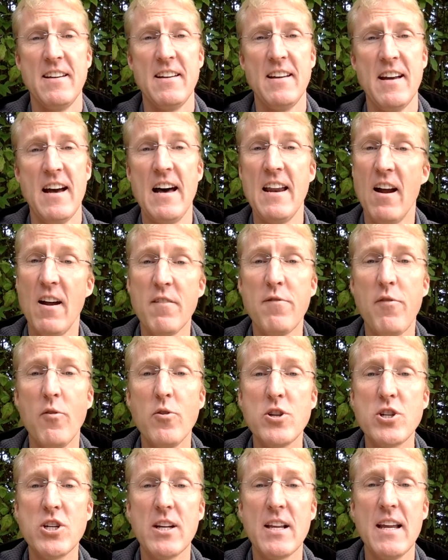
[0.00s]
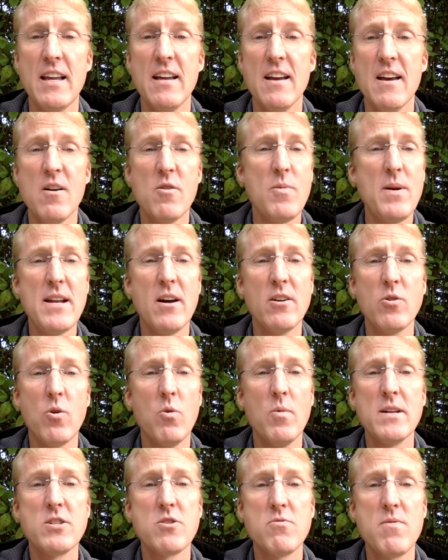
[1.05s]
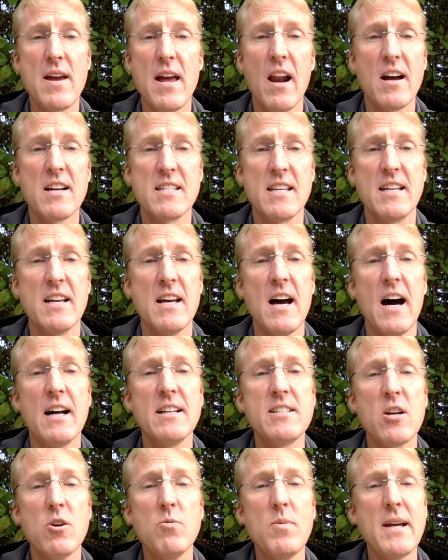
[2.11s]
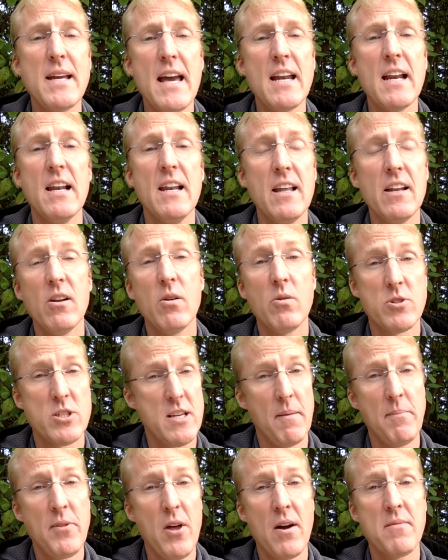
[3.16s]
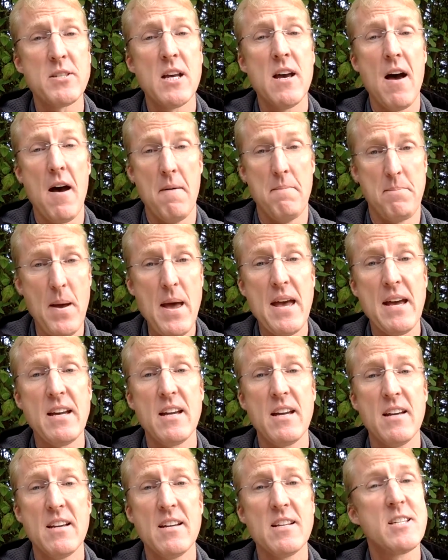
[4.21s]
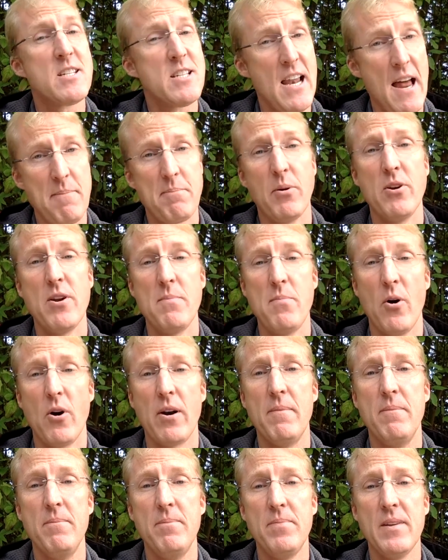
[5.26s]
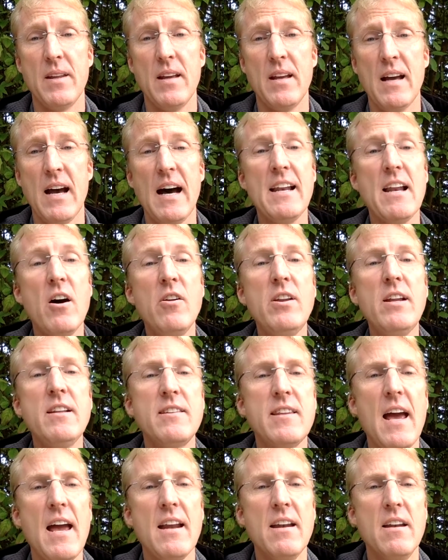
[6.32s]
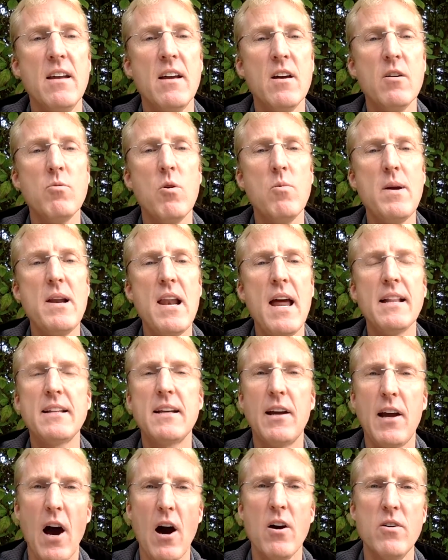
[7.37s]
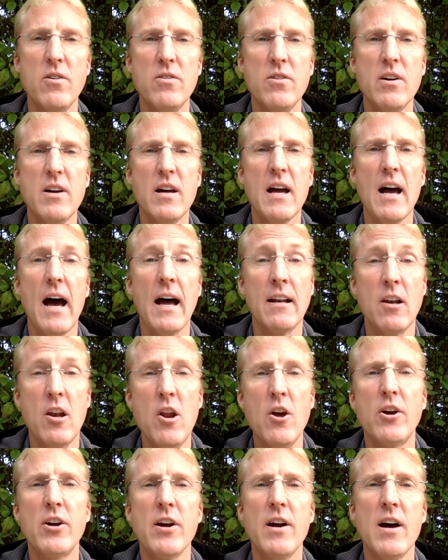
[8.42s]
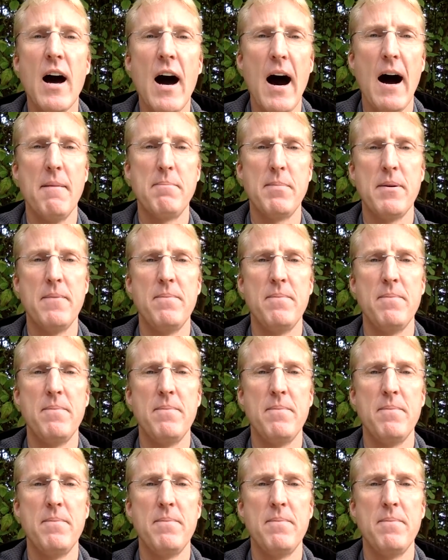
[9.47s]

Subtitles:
And unfortunately, we don't always realize it until we get a little or sometimes a big slap on the bottom. And only then will we let go and look up.